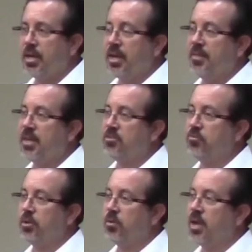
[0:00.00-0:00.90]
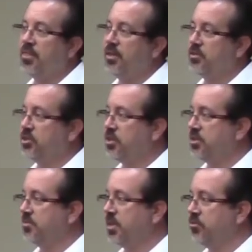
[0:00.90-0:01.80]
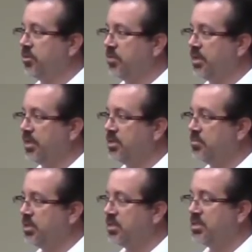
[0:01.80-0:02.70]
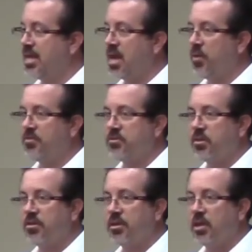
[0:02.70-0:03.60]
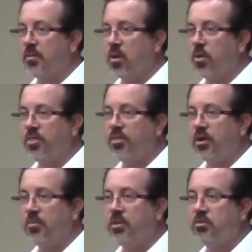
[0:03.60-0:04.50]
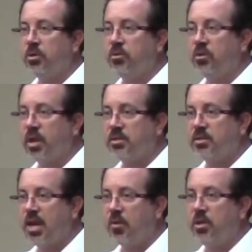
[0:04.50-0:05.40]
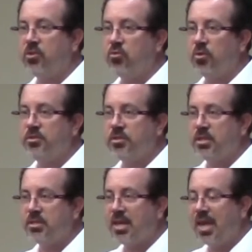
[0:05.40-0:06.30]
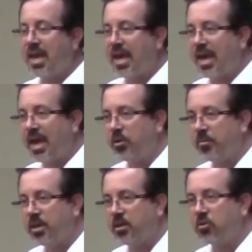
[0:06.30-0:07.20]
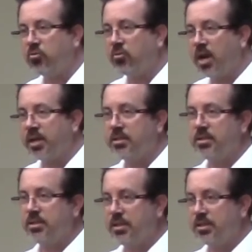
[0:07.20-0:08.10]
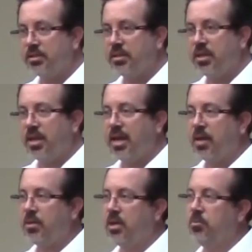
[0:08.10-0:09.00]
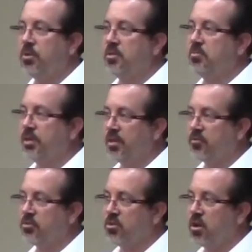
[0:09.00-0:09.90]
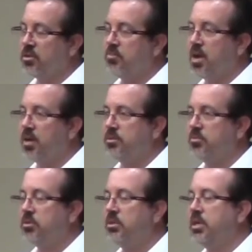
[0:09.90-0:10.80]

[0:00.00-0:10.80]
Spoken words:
And that's really when I think the chess match really begins, because now we have to start thinking about what therapies are we going to do next. How do we control this disease? How do we make it a chronic disease? How do we keep you on this planet for as long as possible?